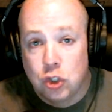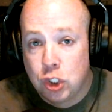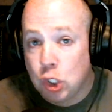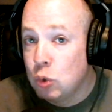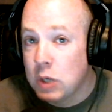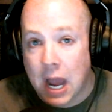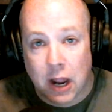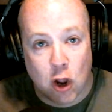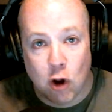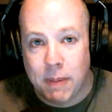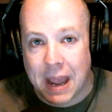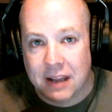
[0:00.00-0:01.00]
do not
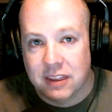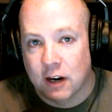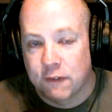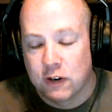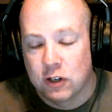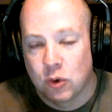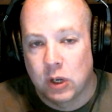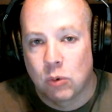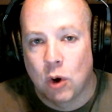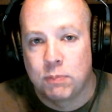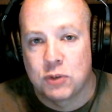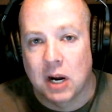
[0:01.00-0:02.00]
go back there if you're doing
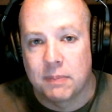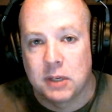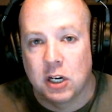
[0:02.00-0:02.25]
rope drop.